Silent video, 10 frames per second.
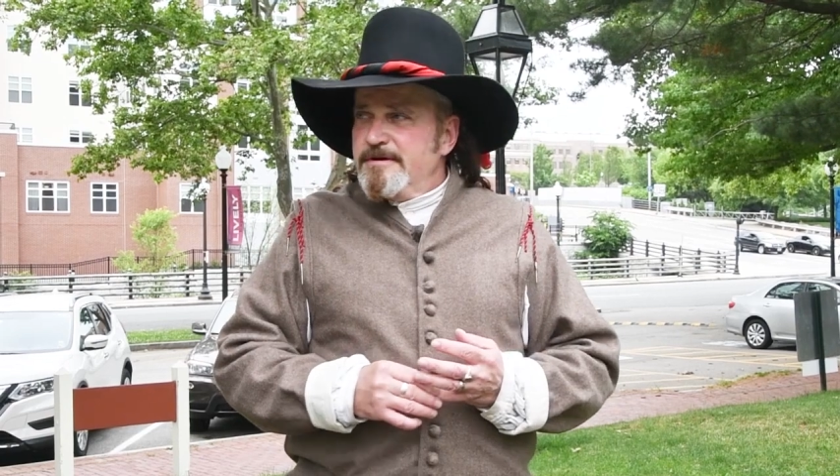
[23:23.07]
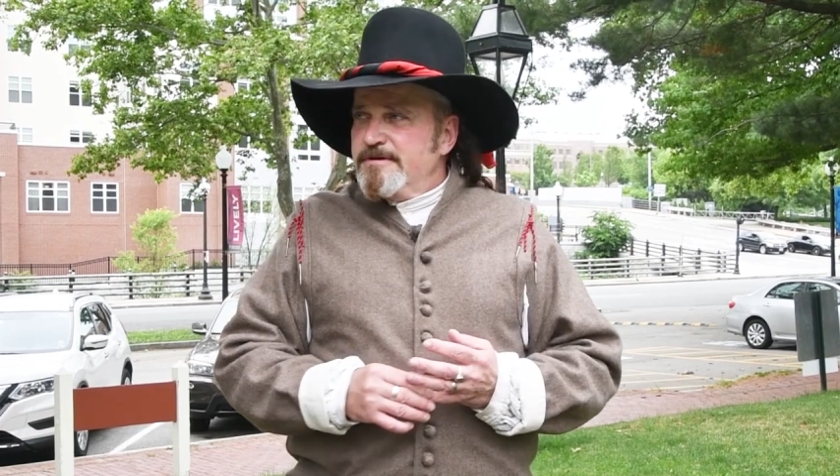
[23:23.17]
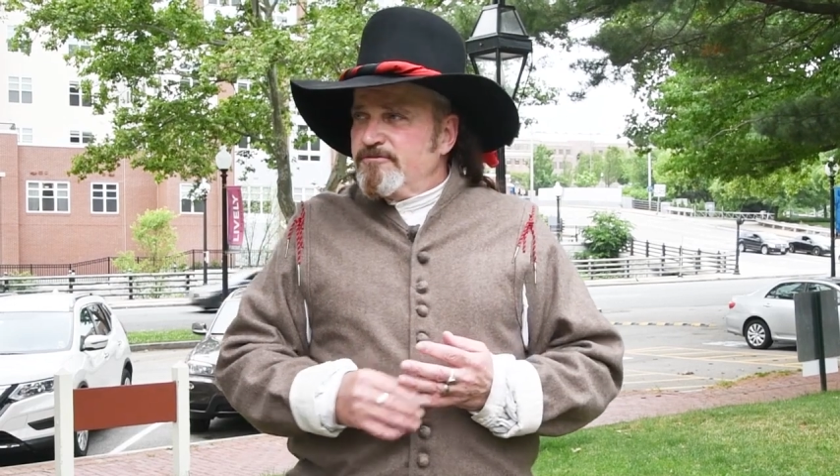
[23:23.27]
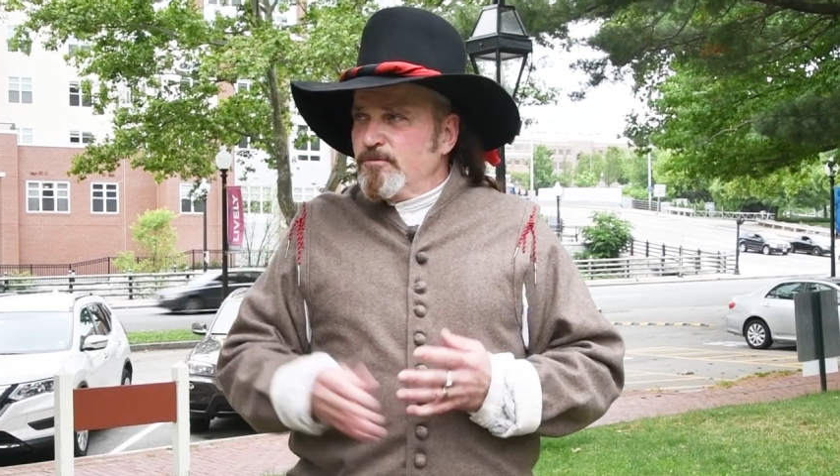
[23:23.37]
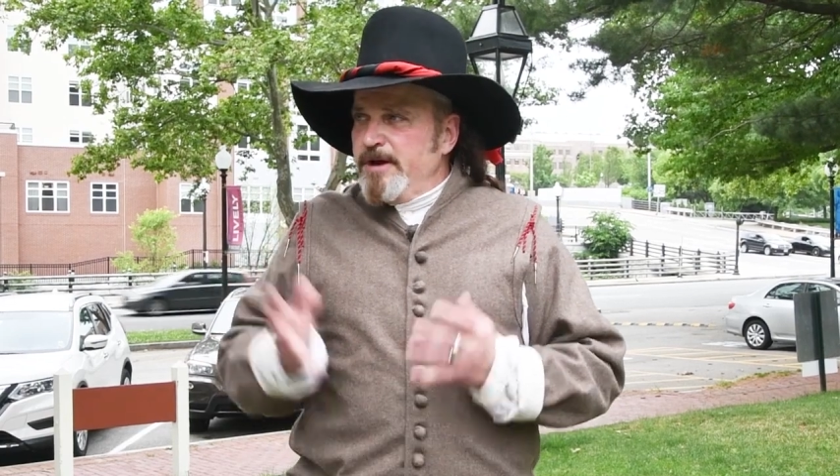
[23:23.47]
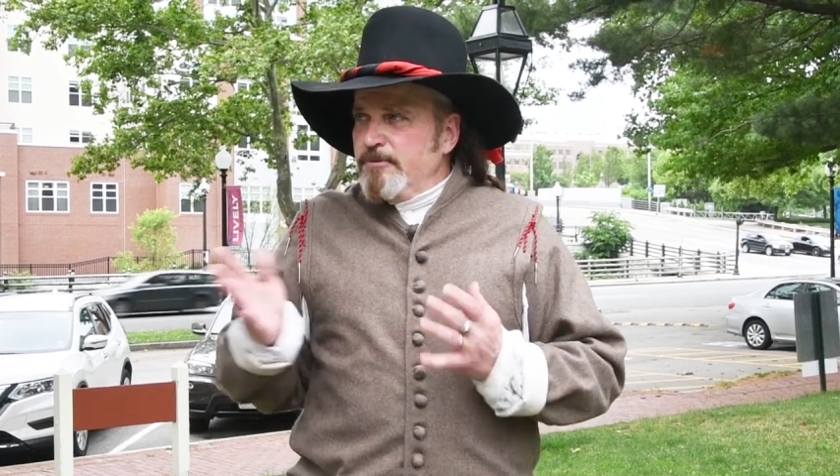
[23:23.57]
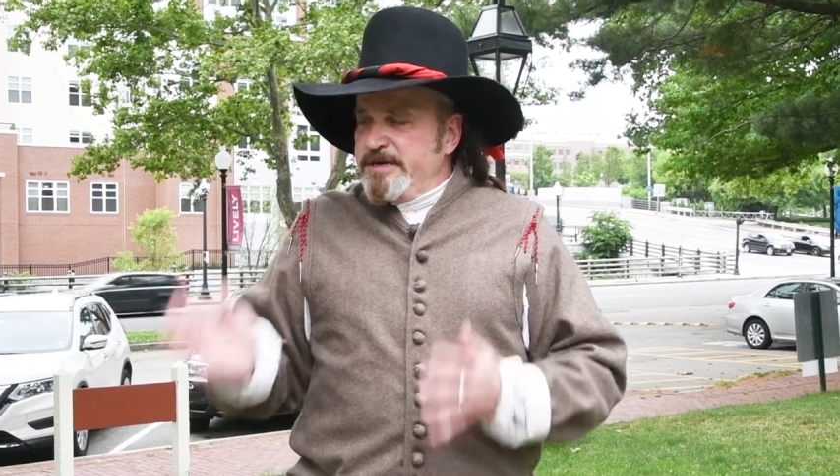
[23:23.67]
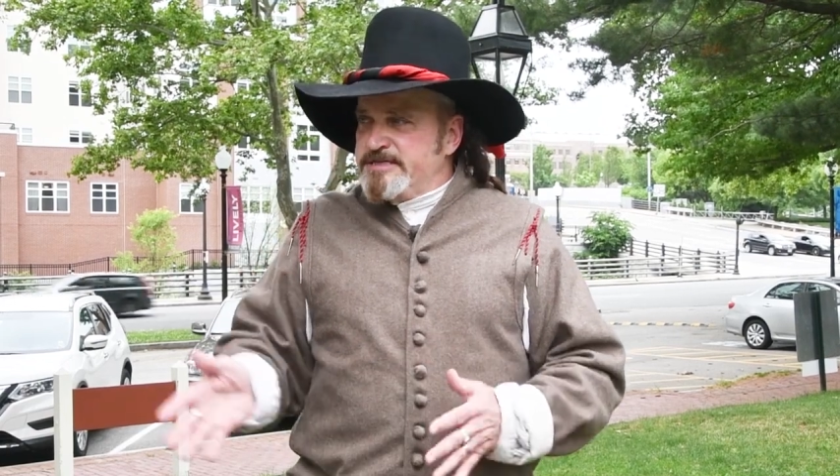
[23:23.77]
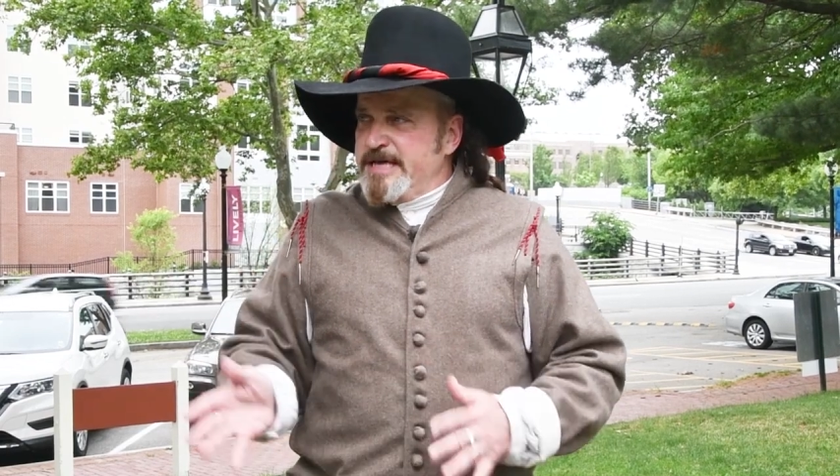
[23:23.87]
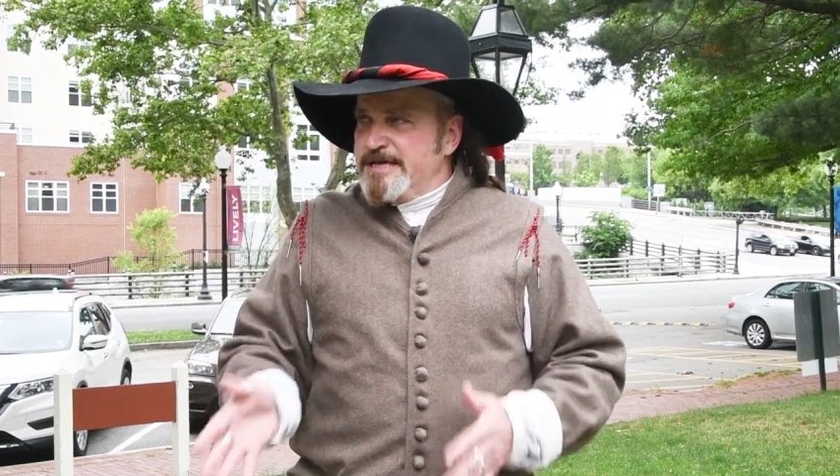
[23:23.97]
From where we
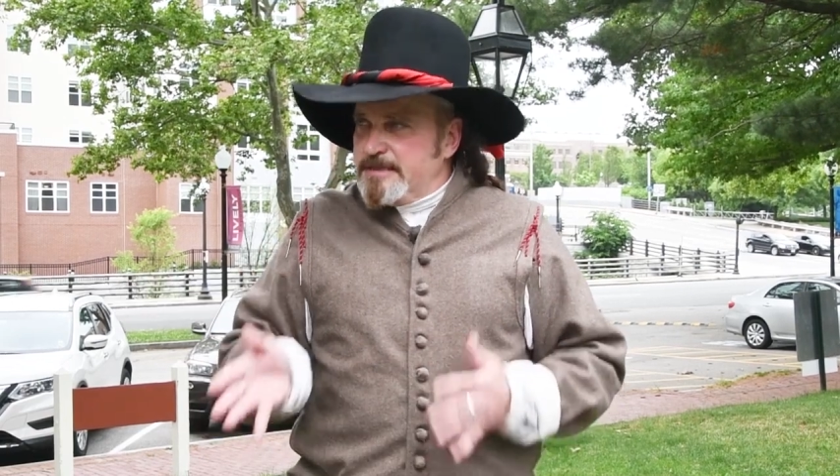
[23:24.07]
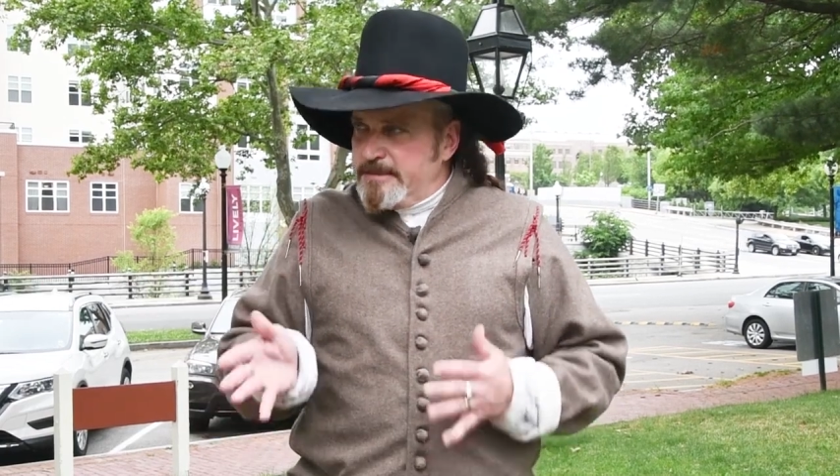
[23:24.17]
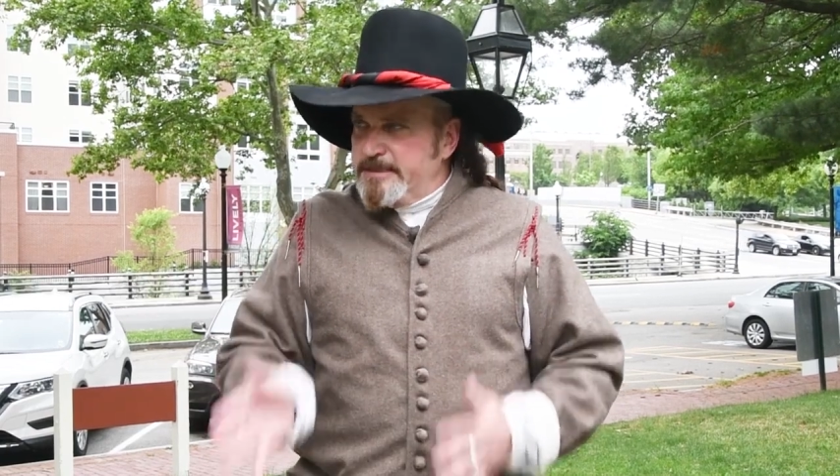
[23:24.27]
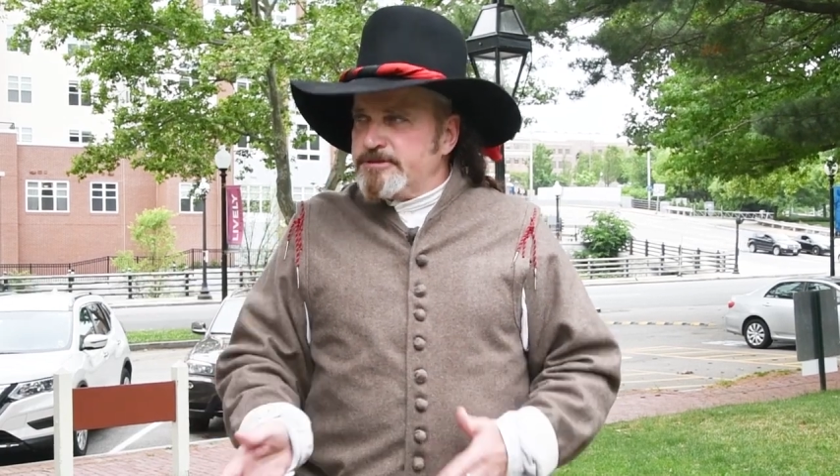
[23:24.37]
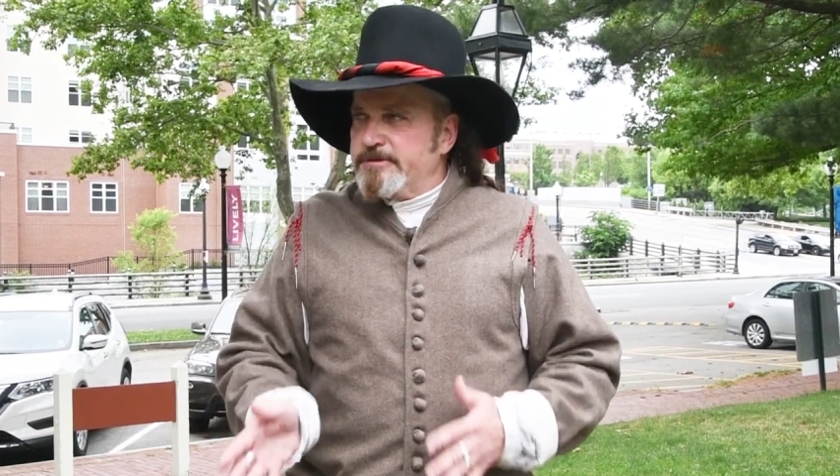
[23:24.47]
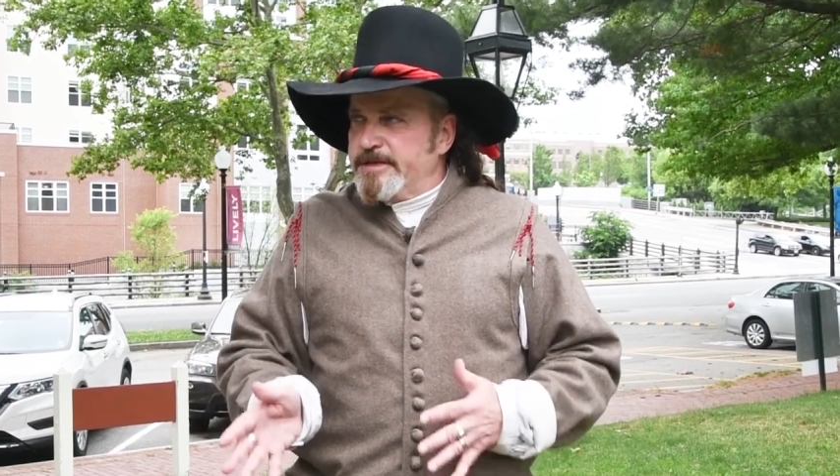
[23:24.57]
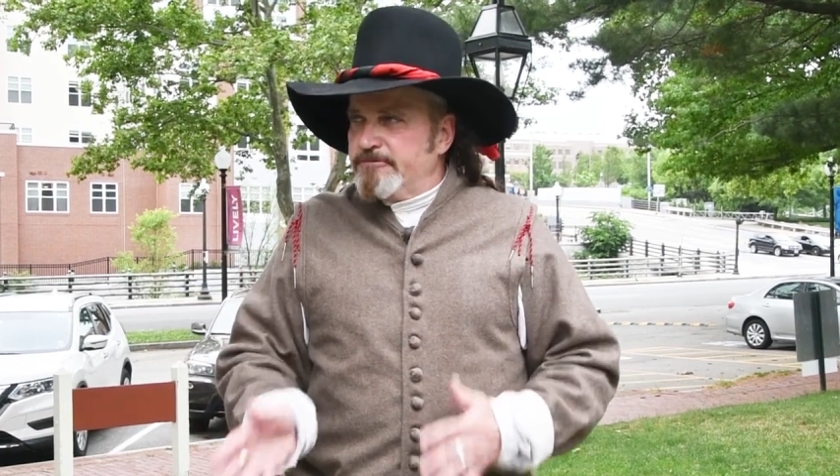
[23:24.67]
stand literally